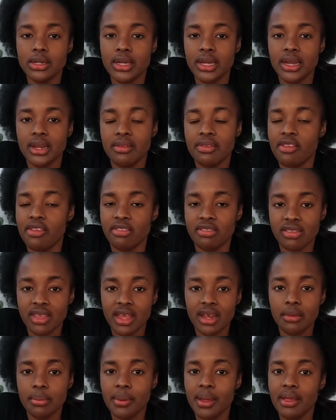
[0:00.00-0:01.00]
get the
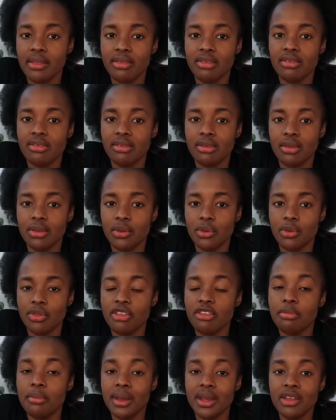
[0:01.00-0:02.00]
statements, you know,
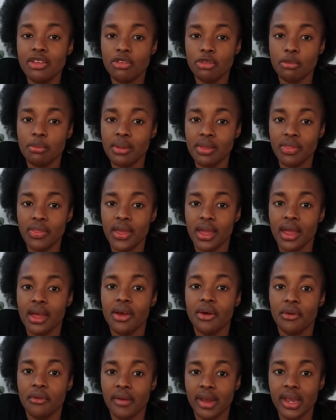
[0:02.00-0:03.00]
this money should be
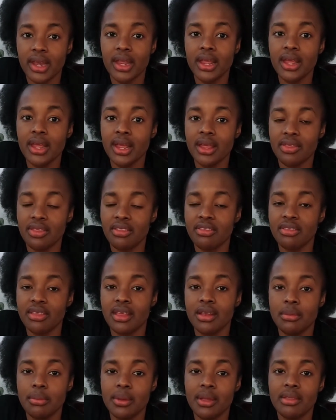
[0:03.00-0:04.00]
there already. Get the
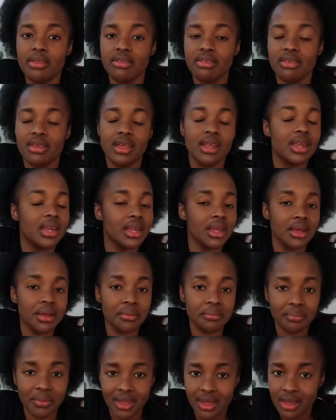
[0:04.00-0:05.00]
statements, and
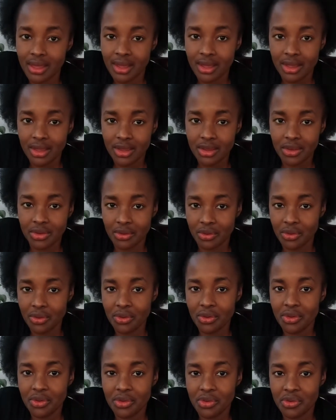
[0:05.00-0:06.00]
you
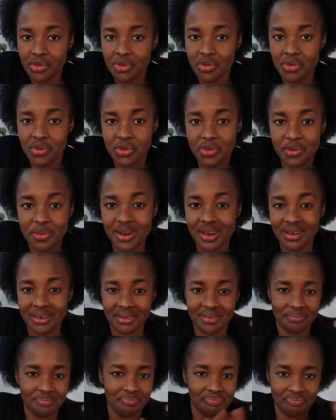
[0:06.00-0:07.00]
know, you
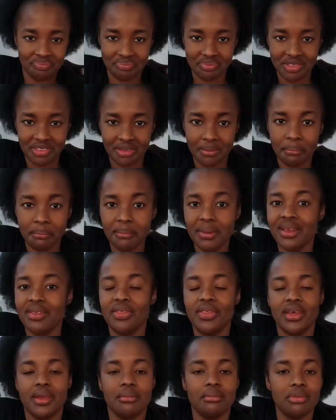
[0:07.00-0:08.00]
will
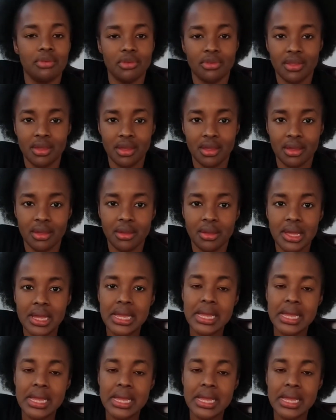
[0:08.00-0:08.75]
submit them to the